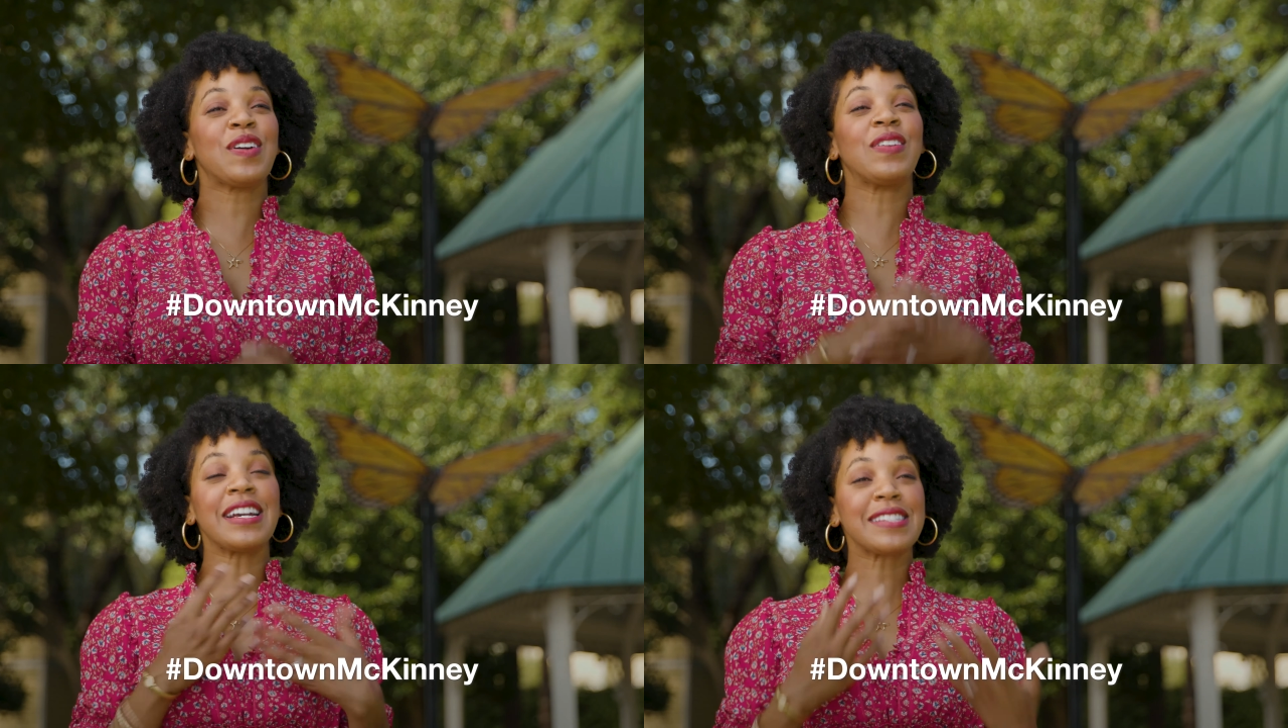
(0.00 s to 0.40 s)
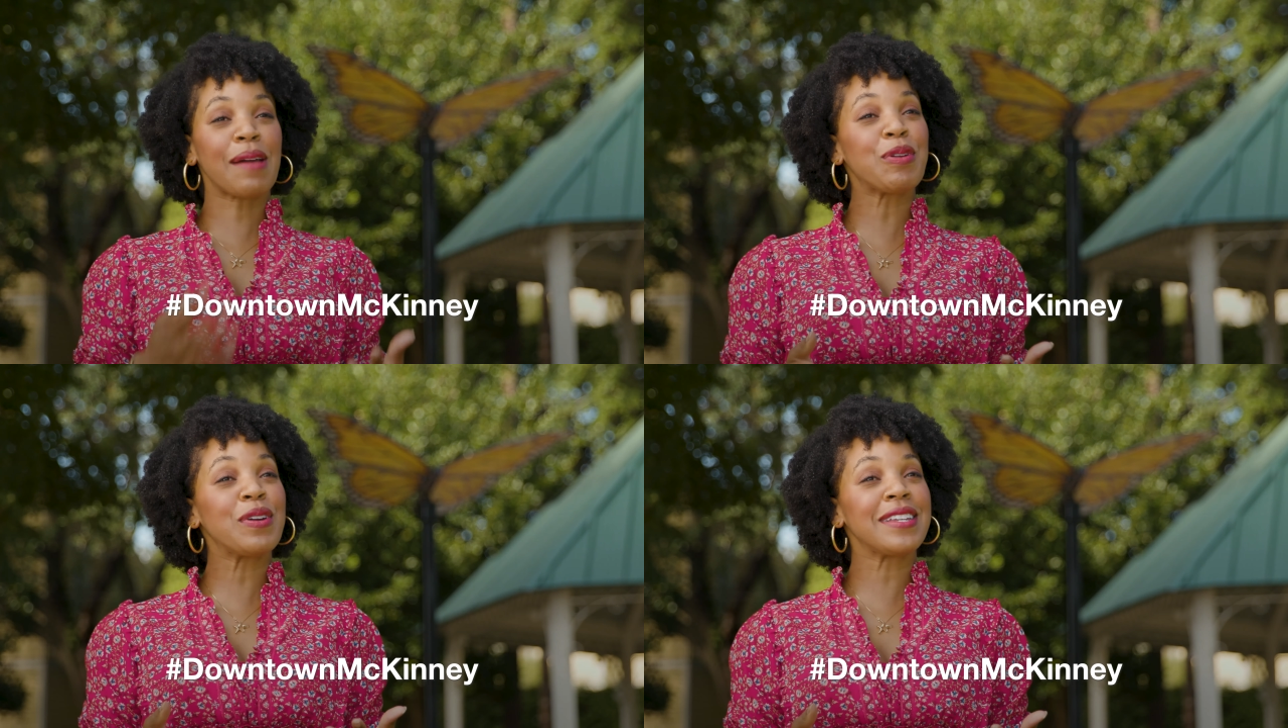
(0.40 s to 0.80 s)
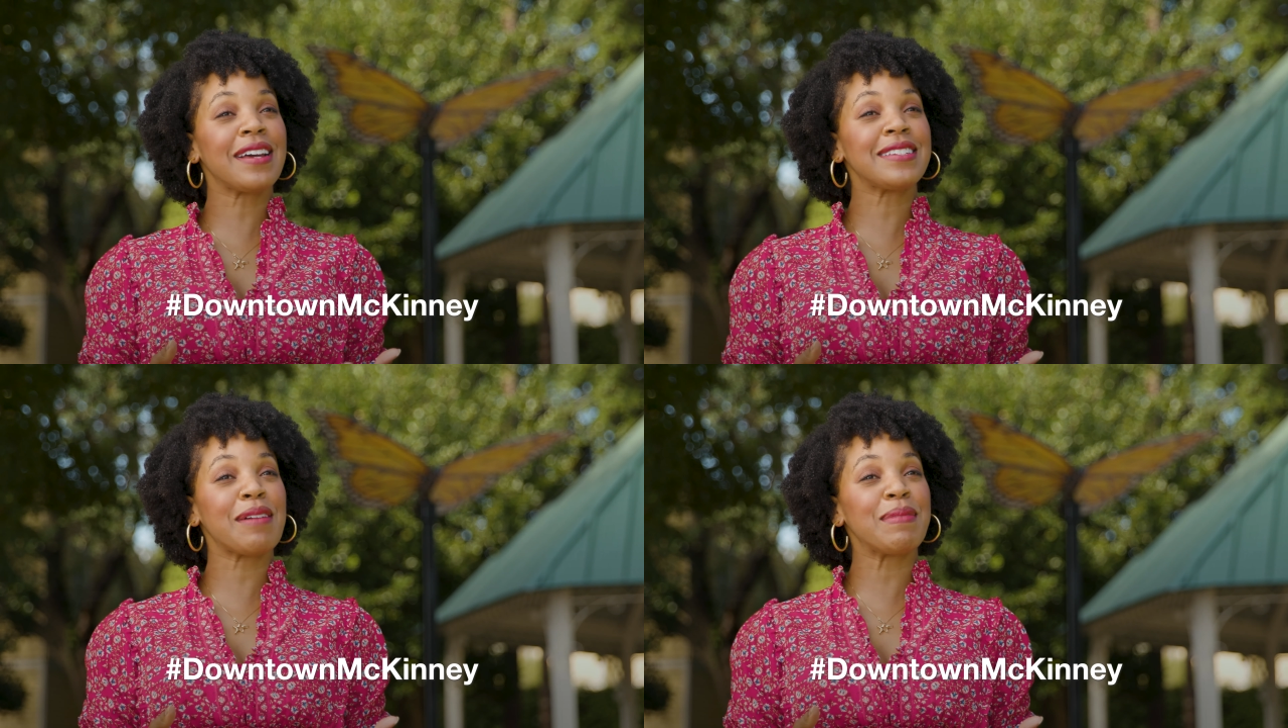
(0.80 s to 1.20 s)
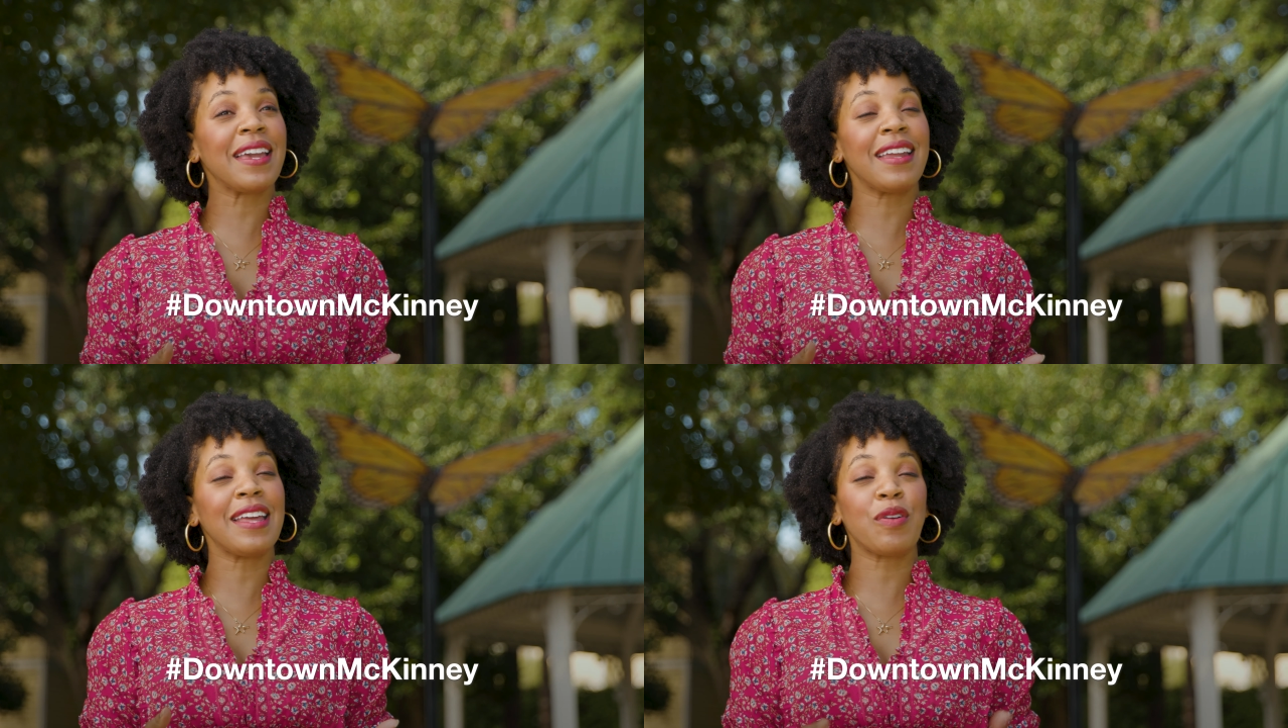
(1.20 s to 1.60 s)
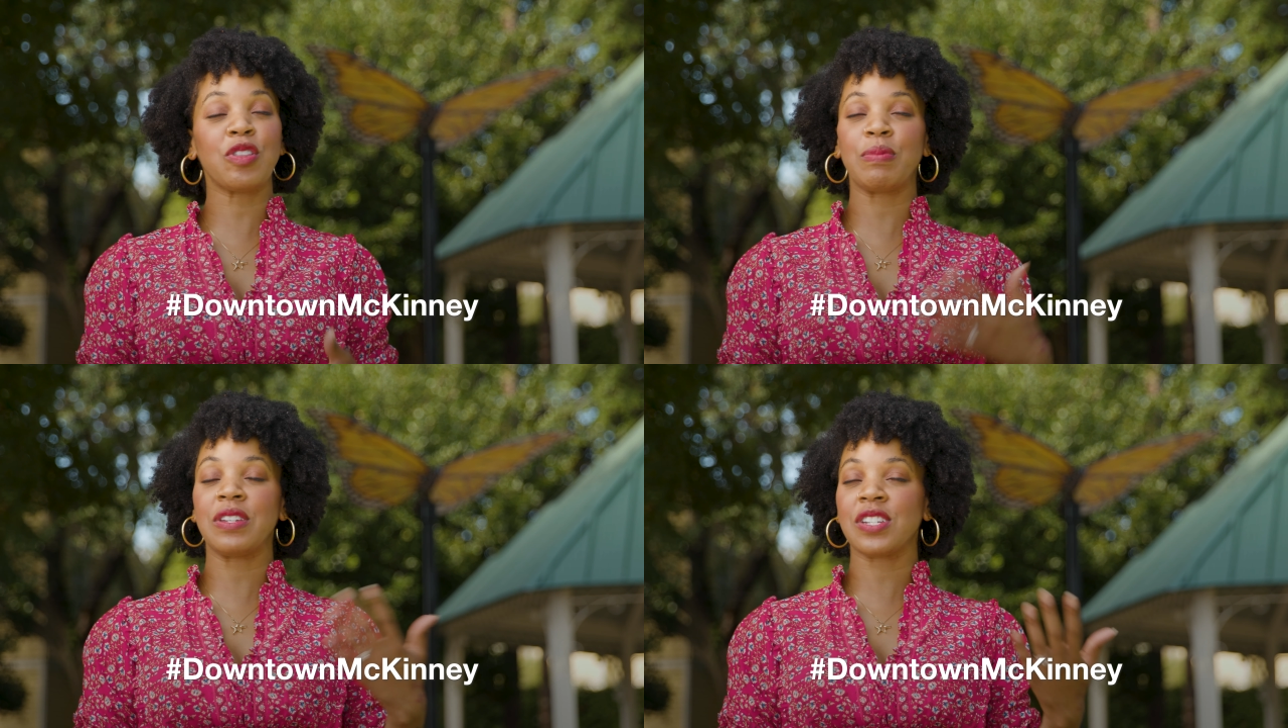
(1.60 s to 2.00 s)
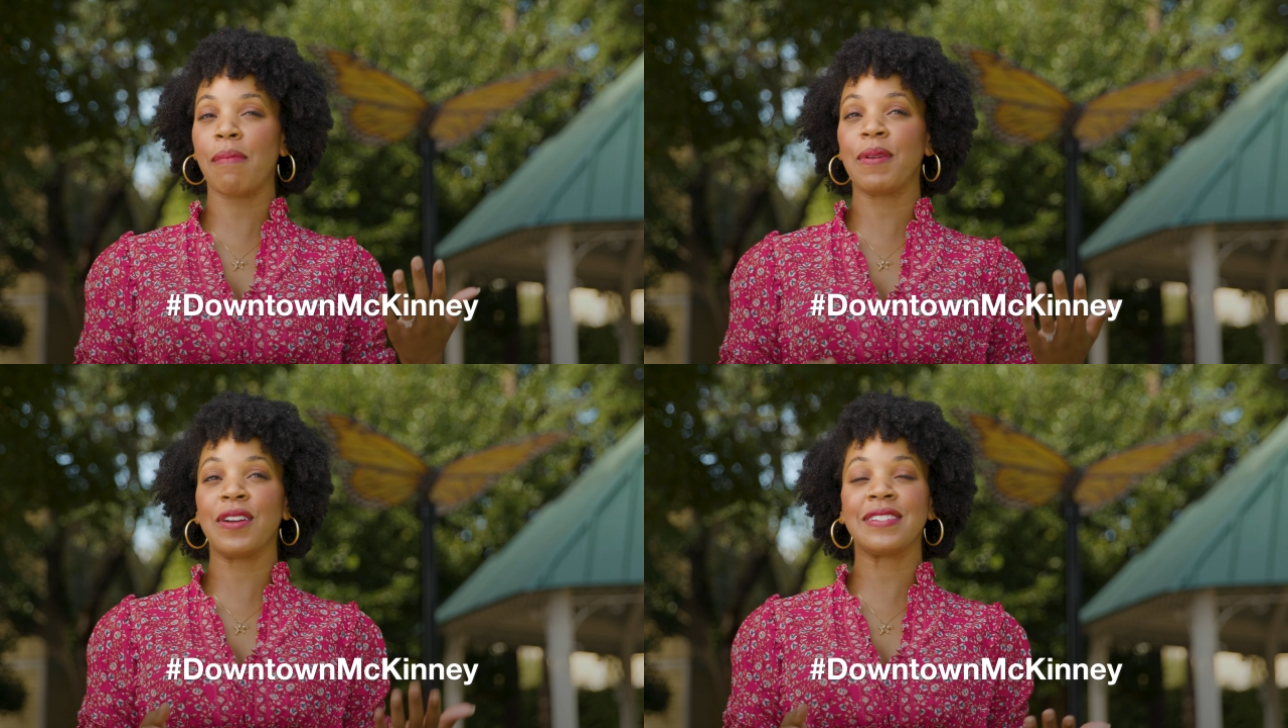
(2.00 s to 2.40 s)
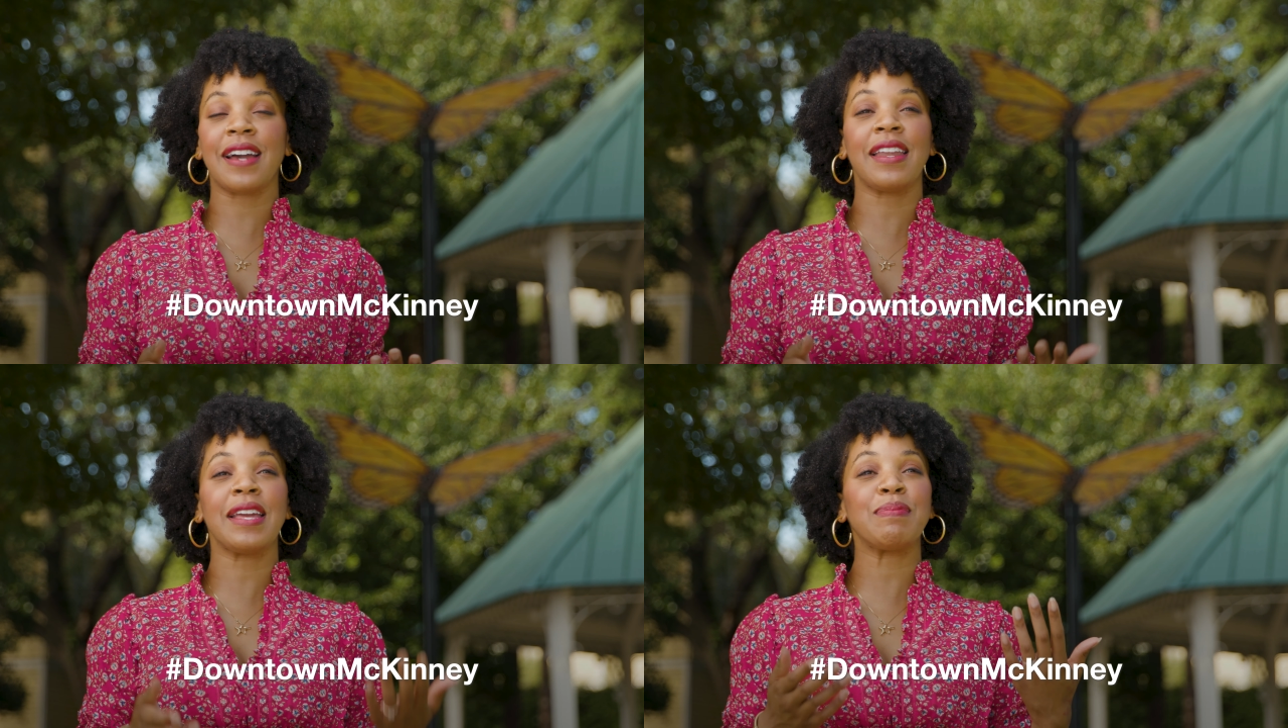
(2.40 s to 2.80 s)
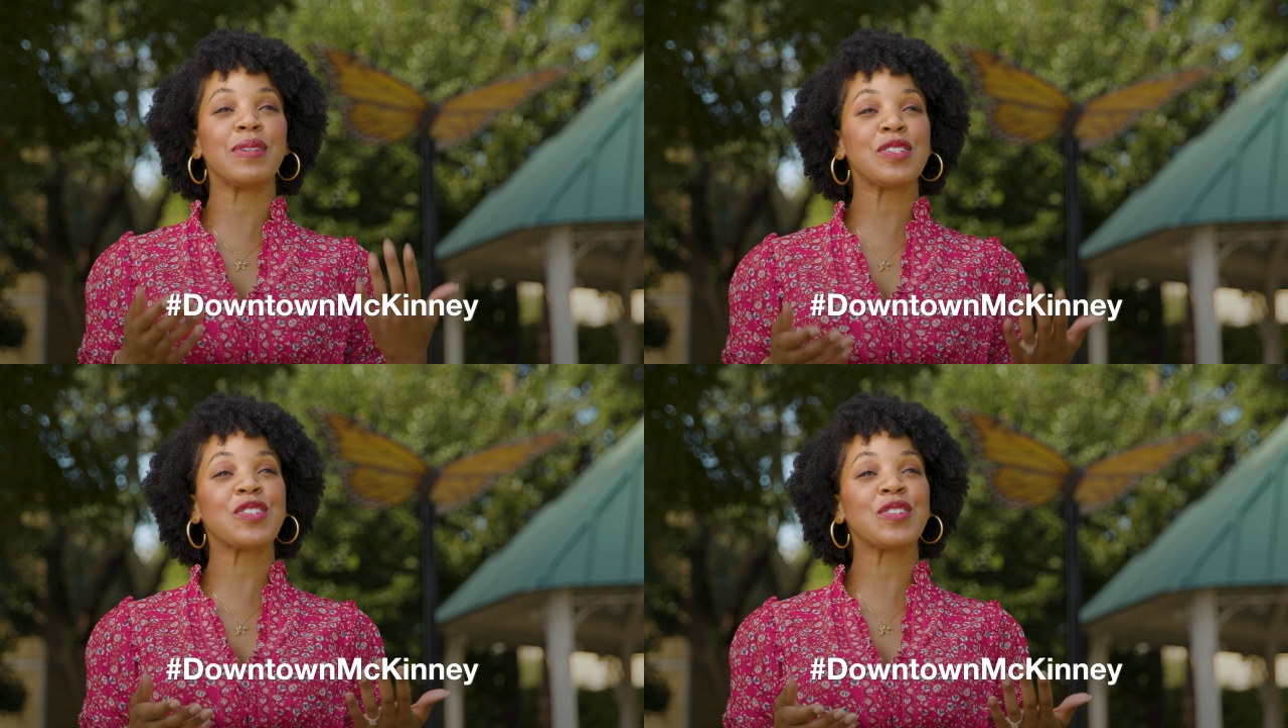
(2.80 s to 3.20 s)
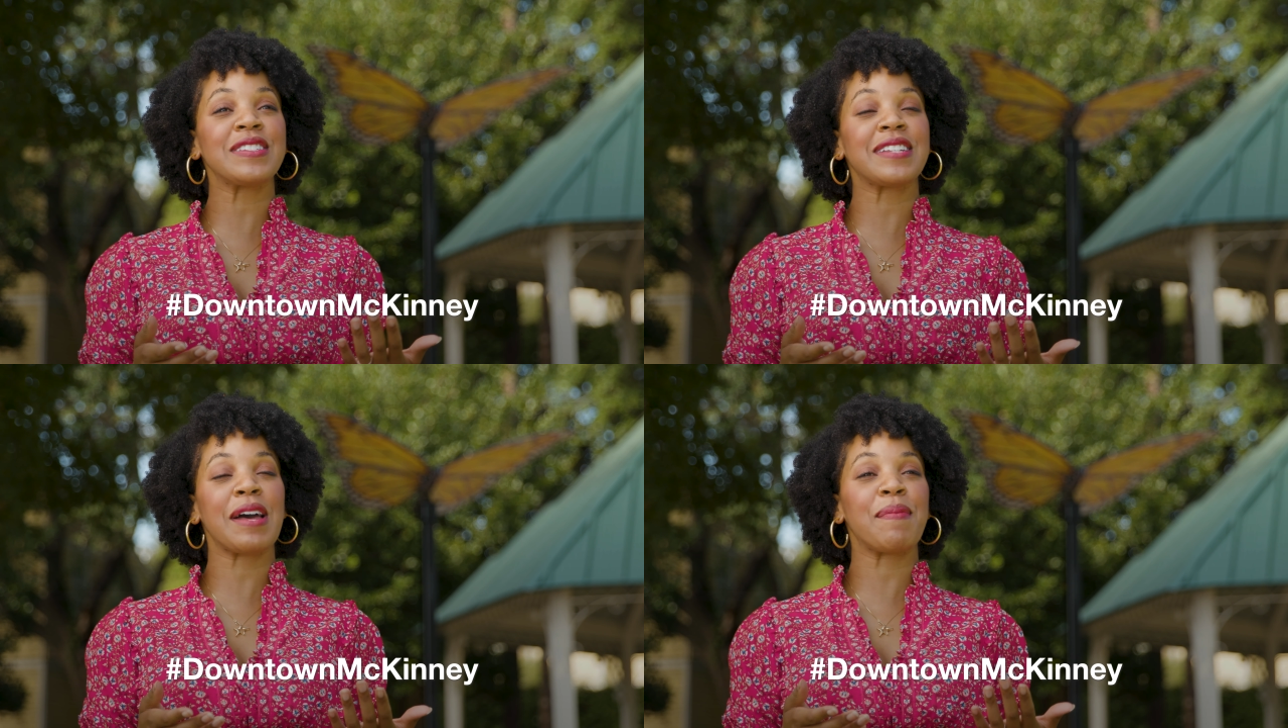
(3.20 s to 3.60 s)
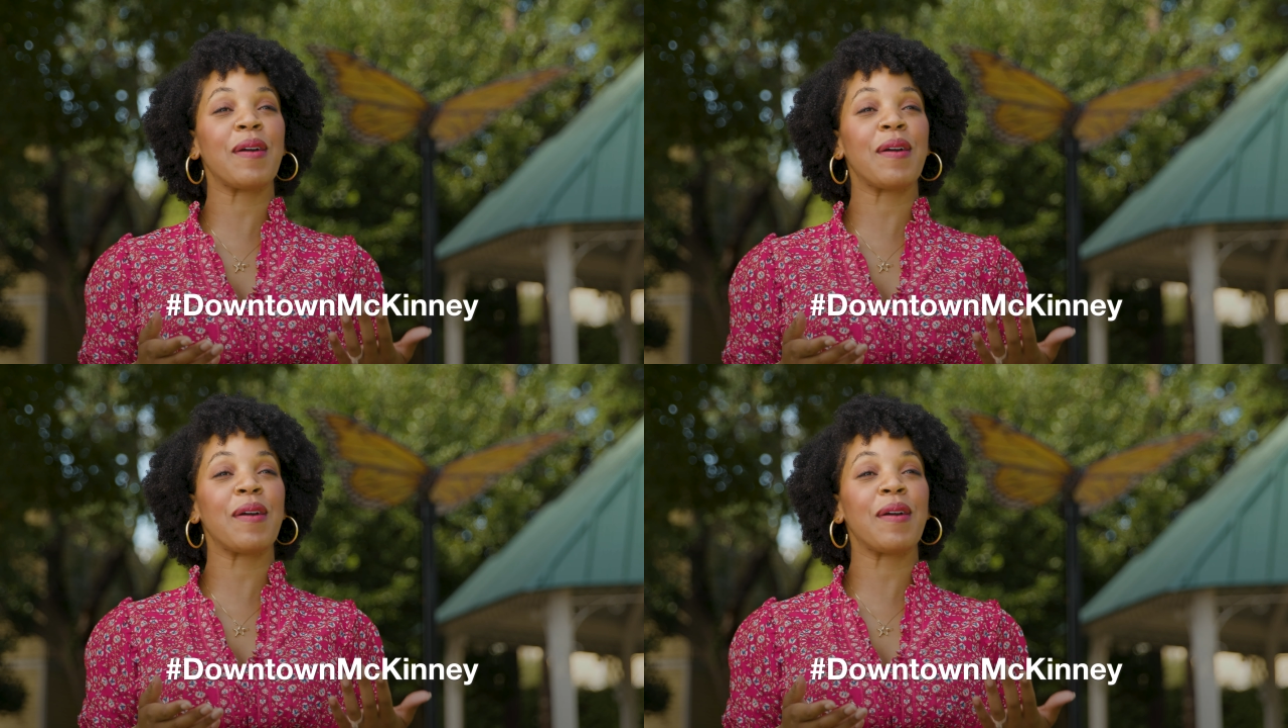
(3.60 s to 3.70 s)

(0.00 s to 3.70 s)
So next time you're in downtown McKinney, whether it be shopping or dining, be sure to stop